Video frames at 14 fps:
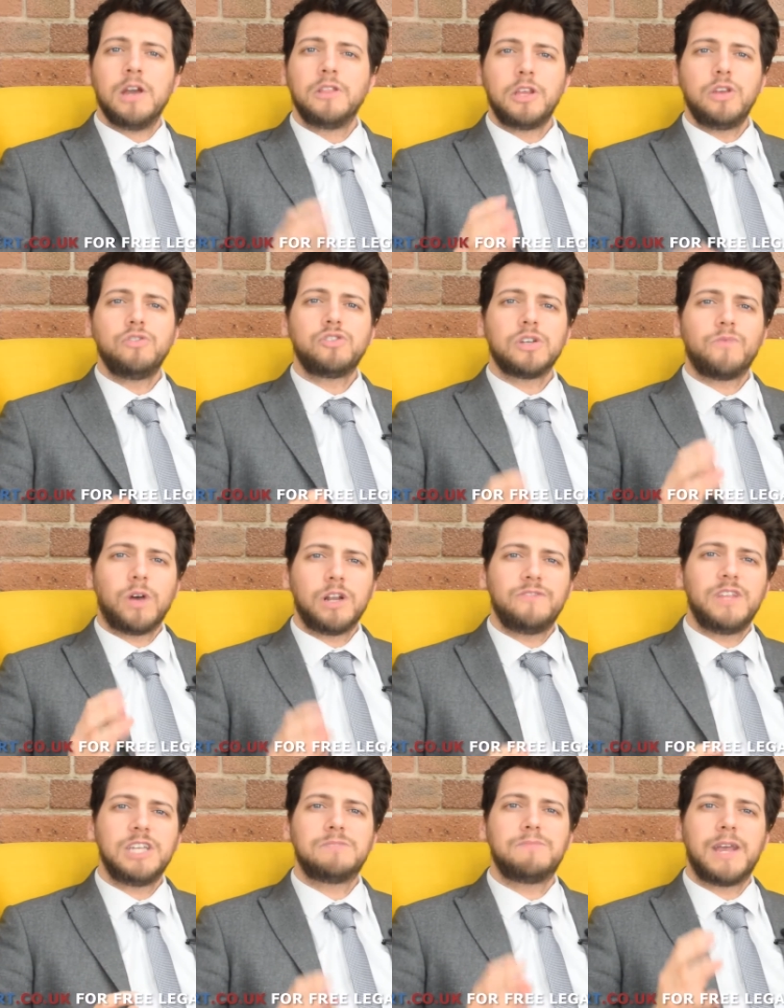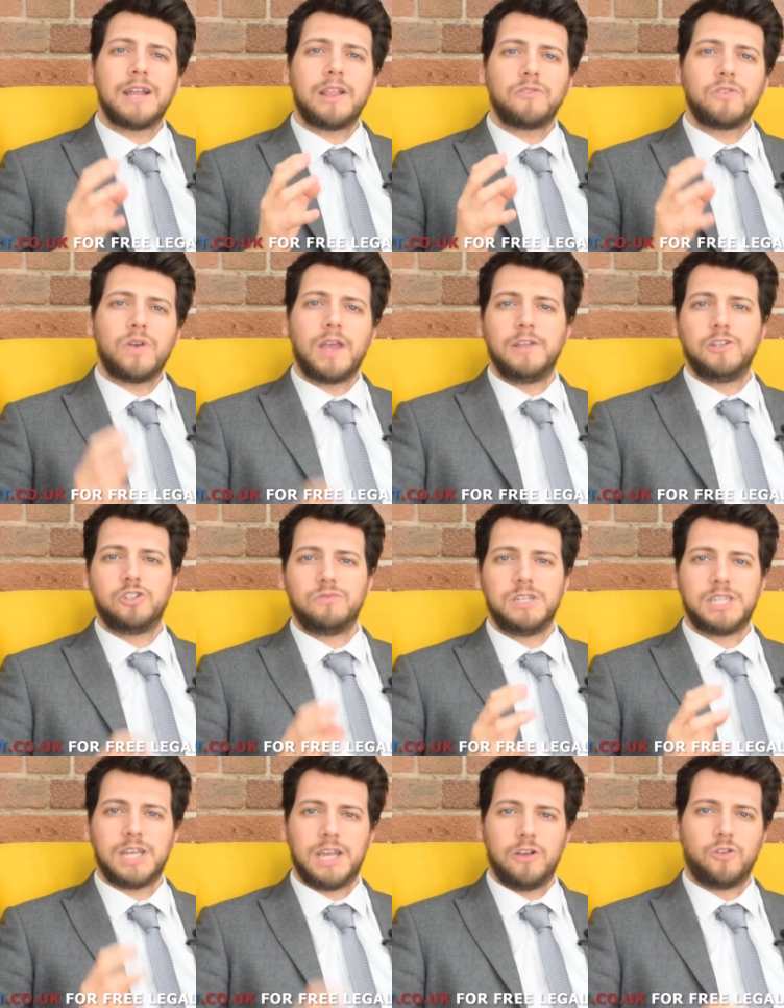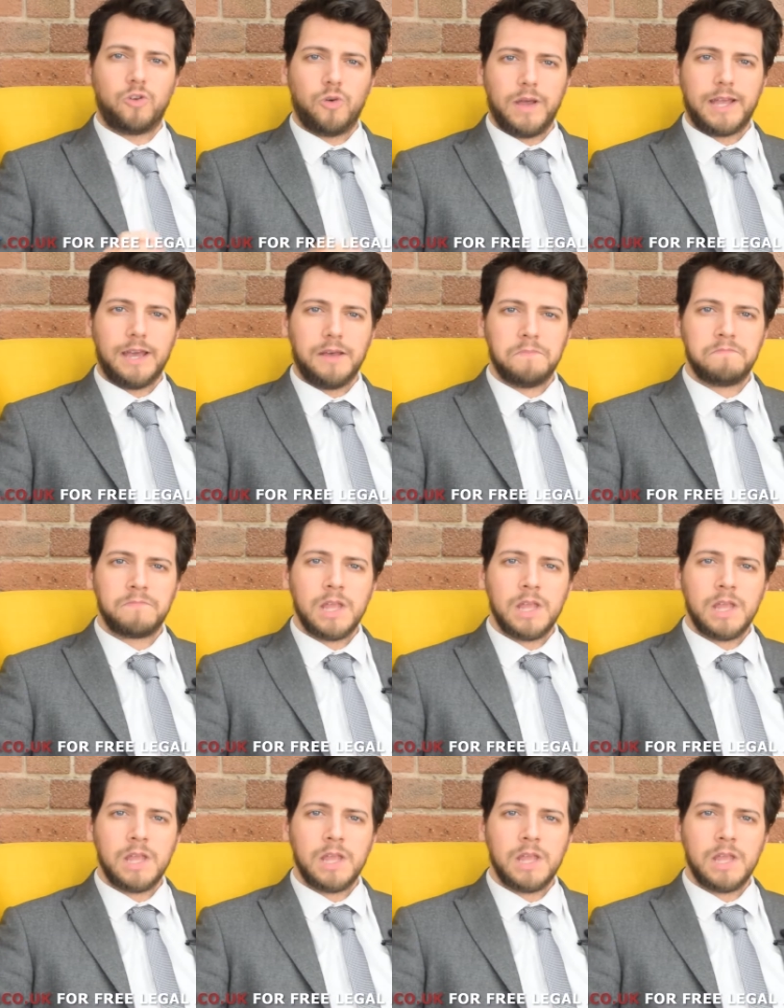The use of one of these may allow your injuries to heal quicker.